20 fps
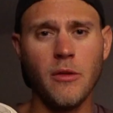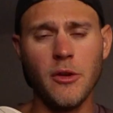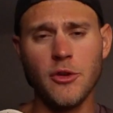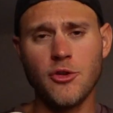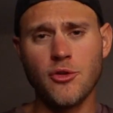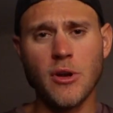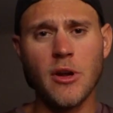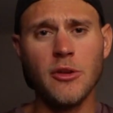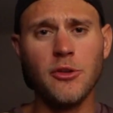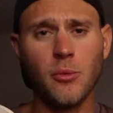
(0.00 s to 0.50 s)
The
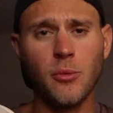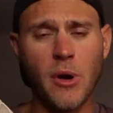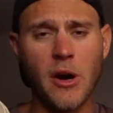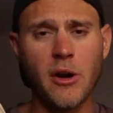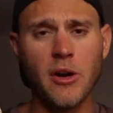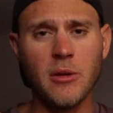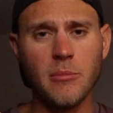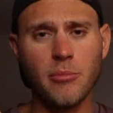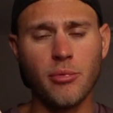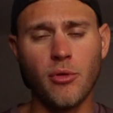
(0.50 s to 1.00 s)
tread's
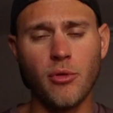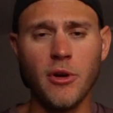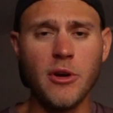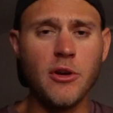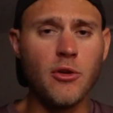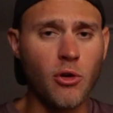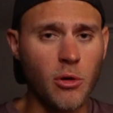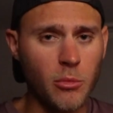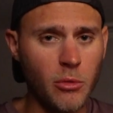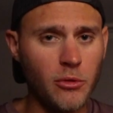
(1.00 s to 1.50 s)
wearing pretty
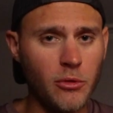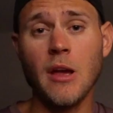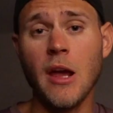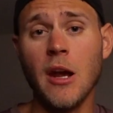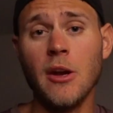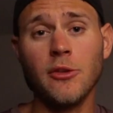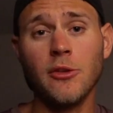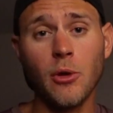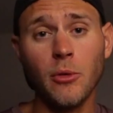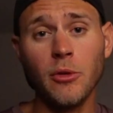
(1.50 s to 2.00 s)
normal,
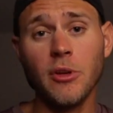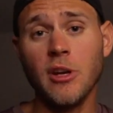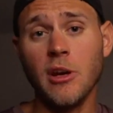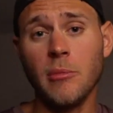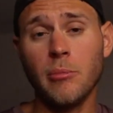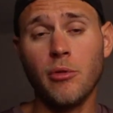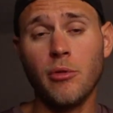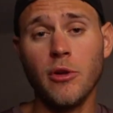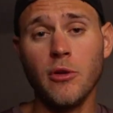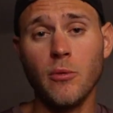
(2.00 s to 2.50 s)
and it's holding
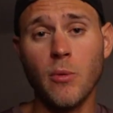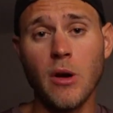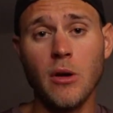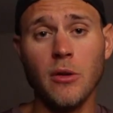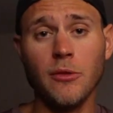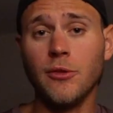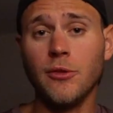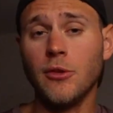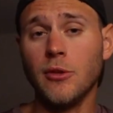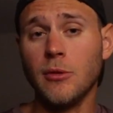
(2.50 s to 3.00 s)
up pretty
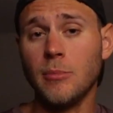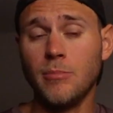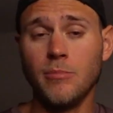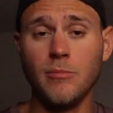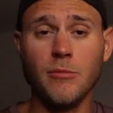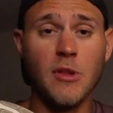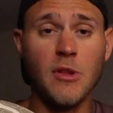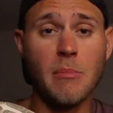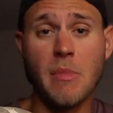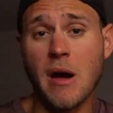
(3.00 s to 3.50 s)
well to
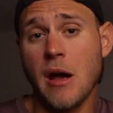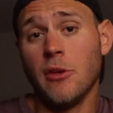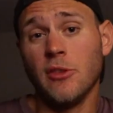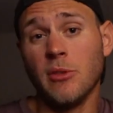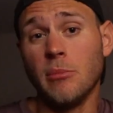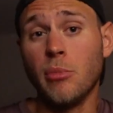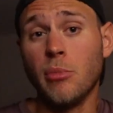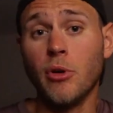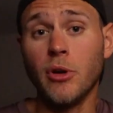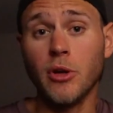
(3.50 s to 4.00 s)
the miles
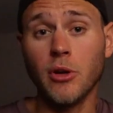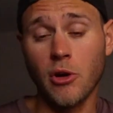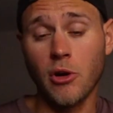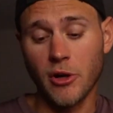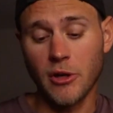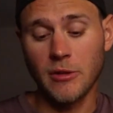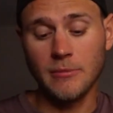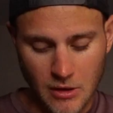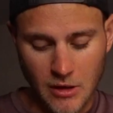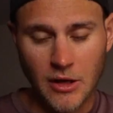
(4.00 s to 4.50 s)
I'm putting
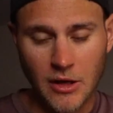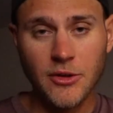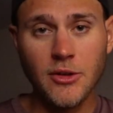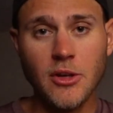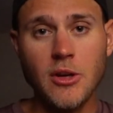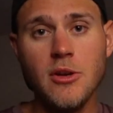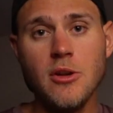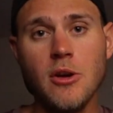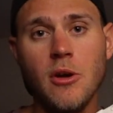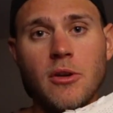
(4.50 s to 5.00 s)
on it. I
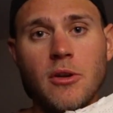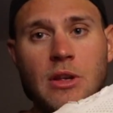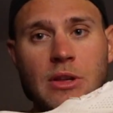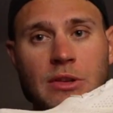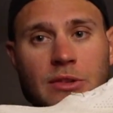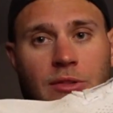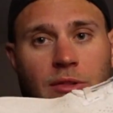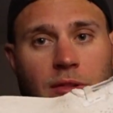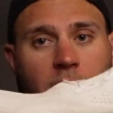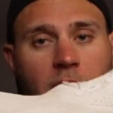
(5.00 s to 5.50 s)
did
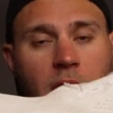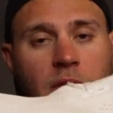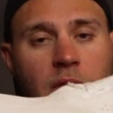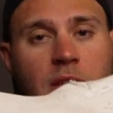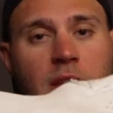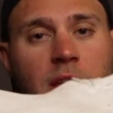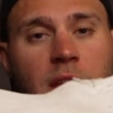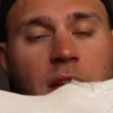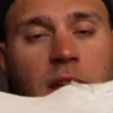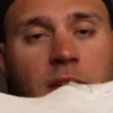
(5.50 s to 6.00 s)
notice that
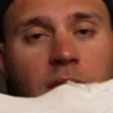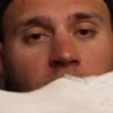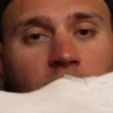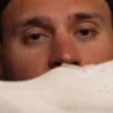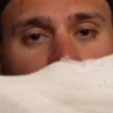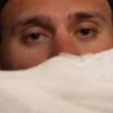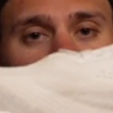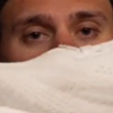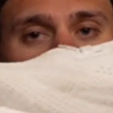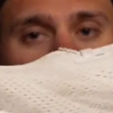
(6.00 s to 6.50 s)
the
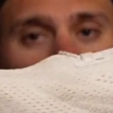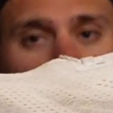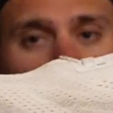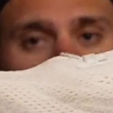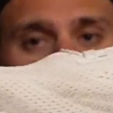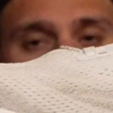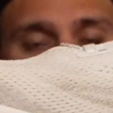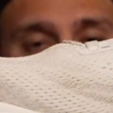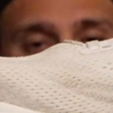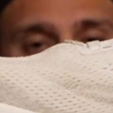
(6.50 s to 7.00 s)
inside of this
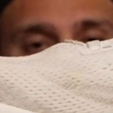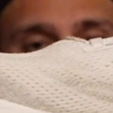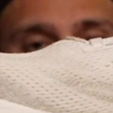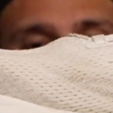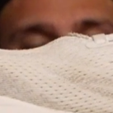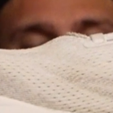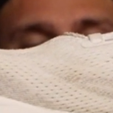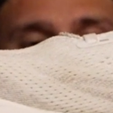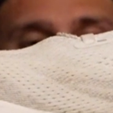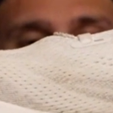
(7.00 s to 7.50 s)
shoe
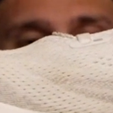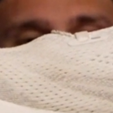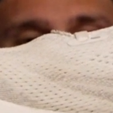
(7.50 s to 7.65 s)
on